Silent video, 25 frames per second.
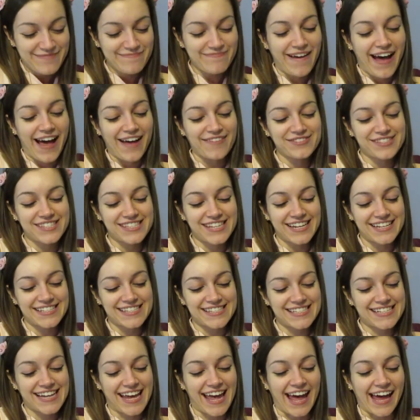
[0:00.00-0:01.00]
Mom
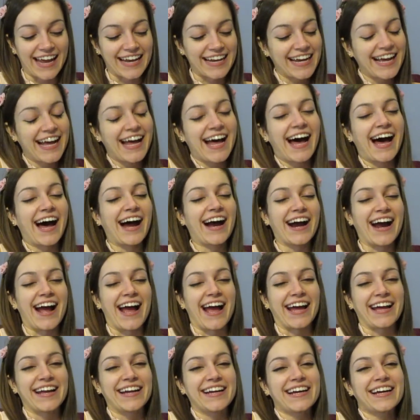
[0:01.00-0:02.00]
says 10.
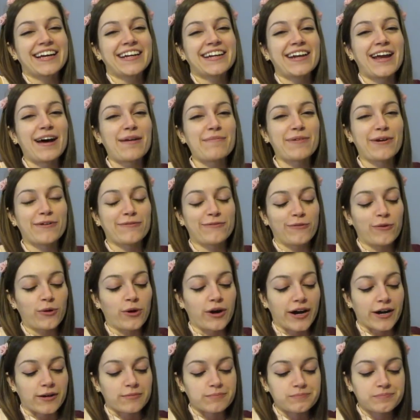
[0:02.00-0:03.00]
Alright, number
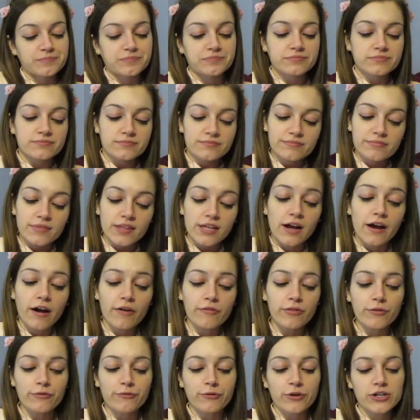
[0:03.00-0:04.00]
4.
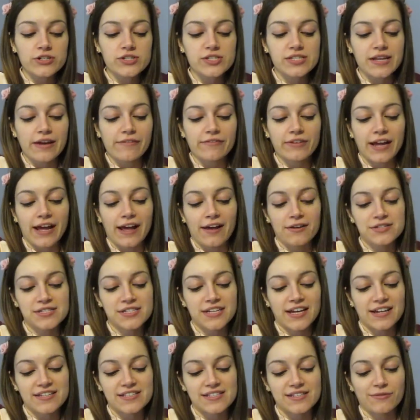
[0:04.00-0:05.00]
Of the first 7 house
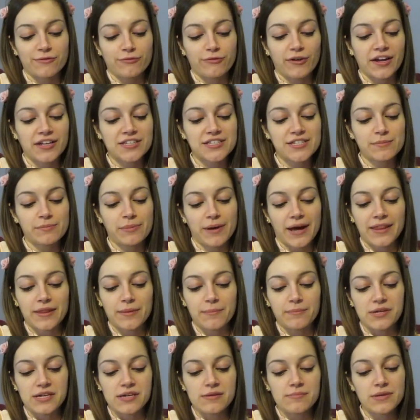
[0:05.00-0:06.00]
guests infected by the
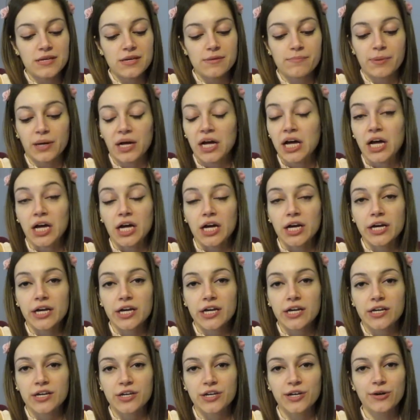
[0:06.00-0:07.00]
BB
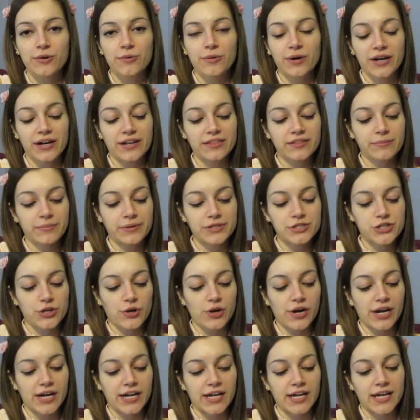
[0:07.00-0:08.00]
bug, who were in the
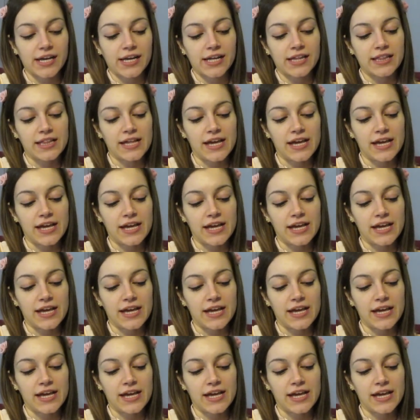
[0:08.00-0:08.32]
majority?